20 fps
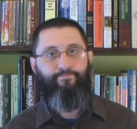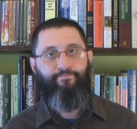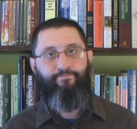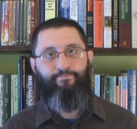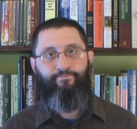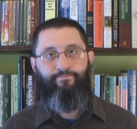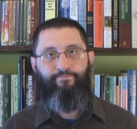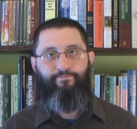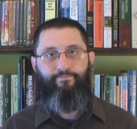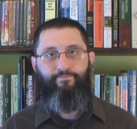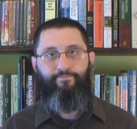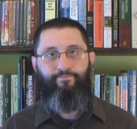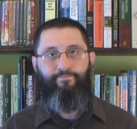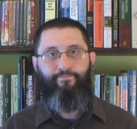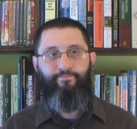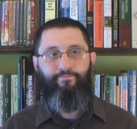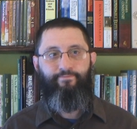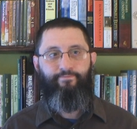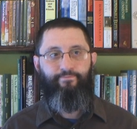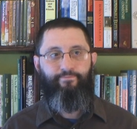
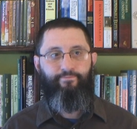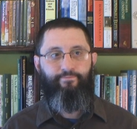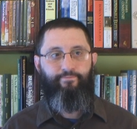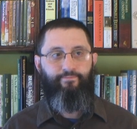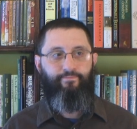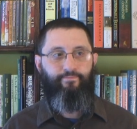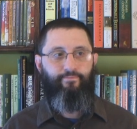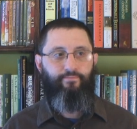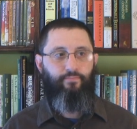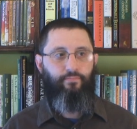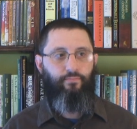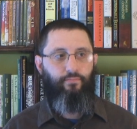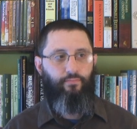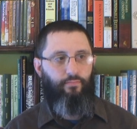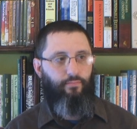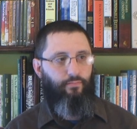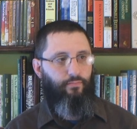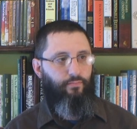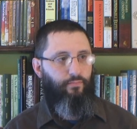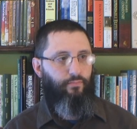
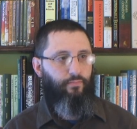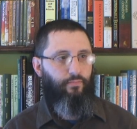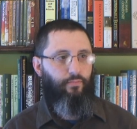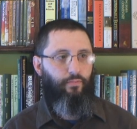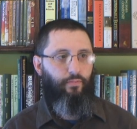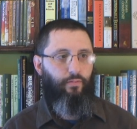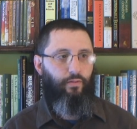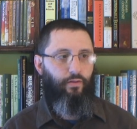Nothing is said.